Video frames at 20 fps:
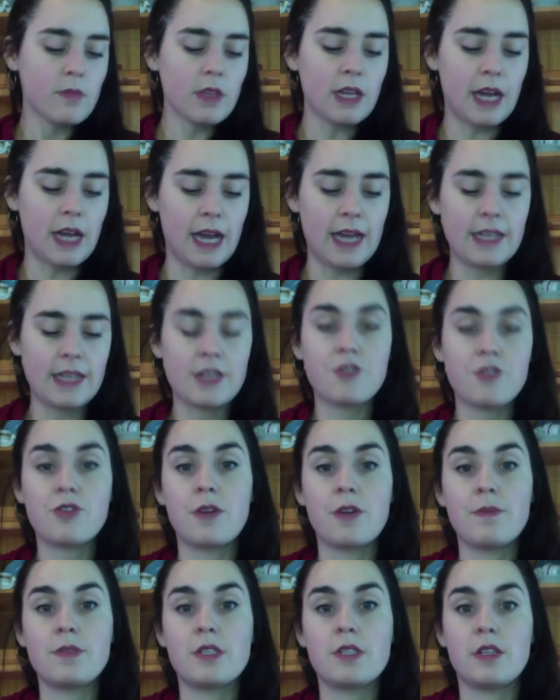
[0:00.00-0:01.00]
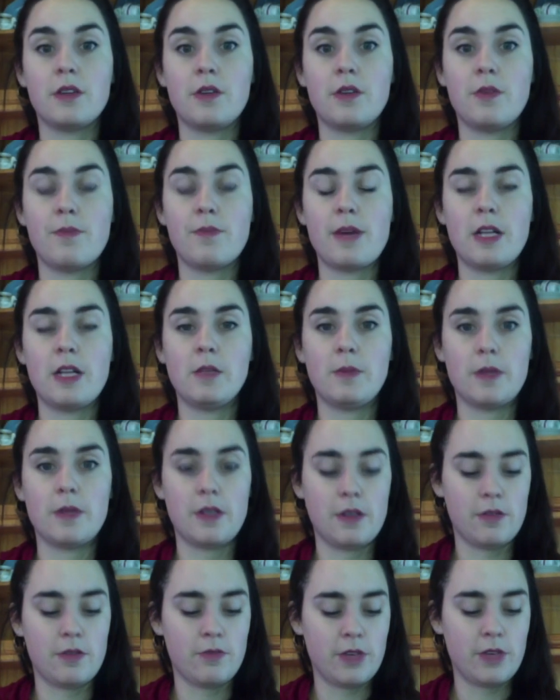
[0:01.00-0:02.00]
I had a trip to
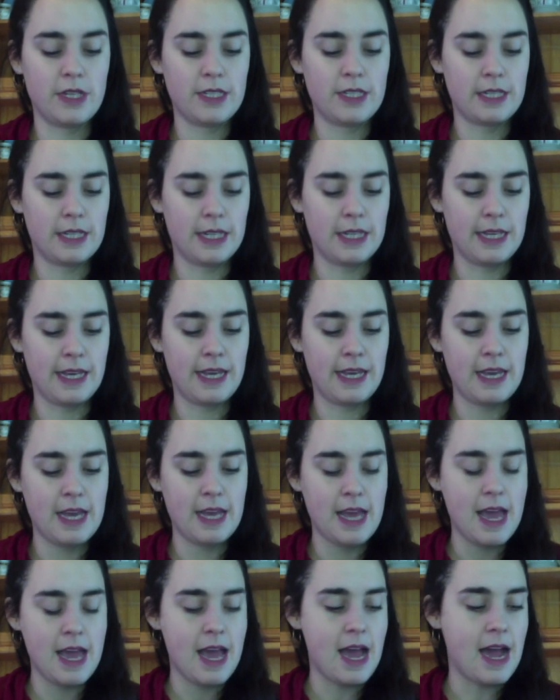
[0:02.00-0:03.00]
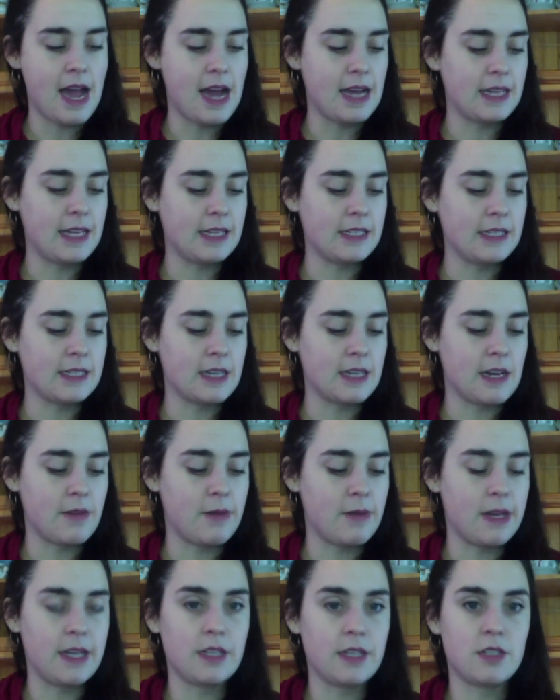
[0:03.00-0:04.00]
Melbourne recently, and I
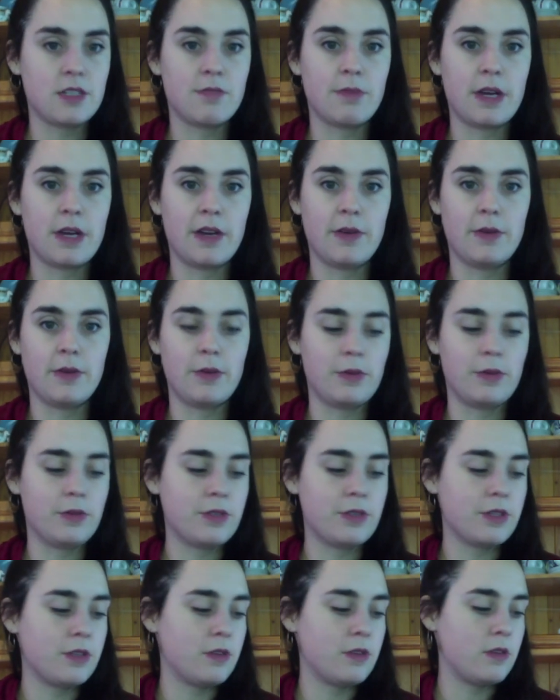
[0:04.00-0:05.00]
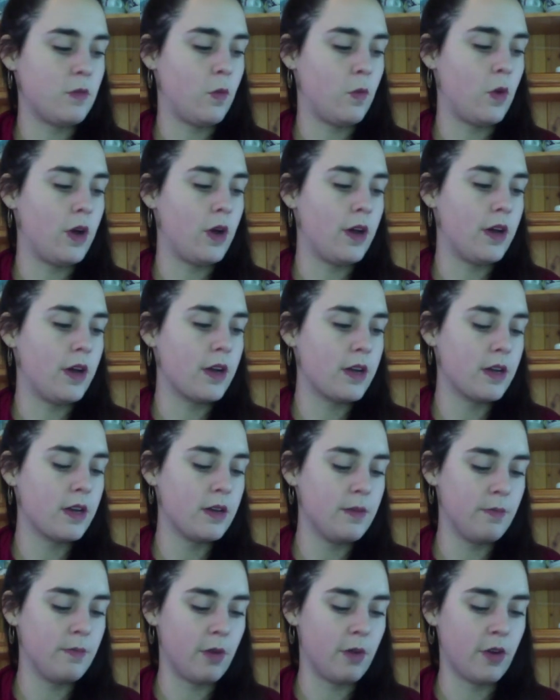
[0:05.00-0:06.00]
went into my old work,
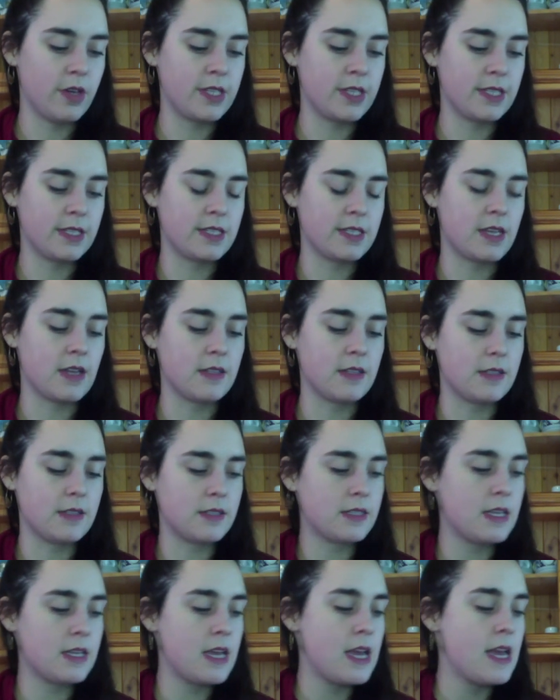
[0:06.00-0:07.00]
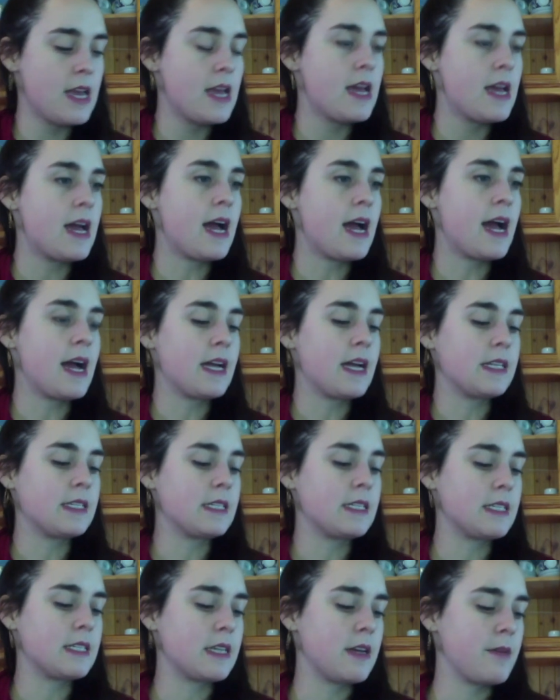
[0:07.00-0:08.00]
Morris & Sons,
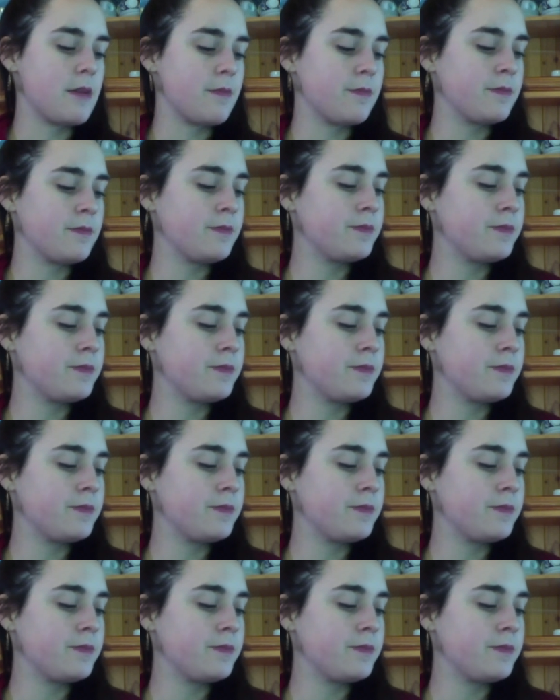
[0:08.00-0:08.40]
and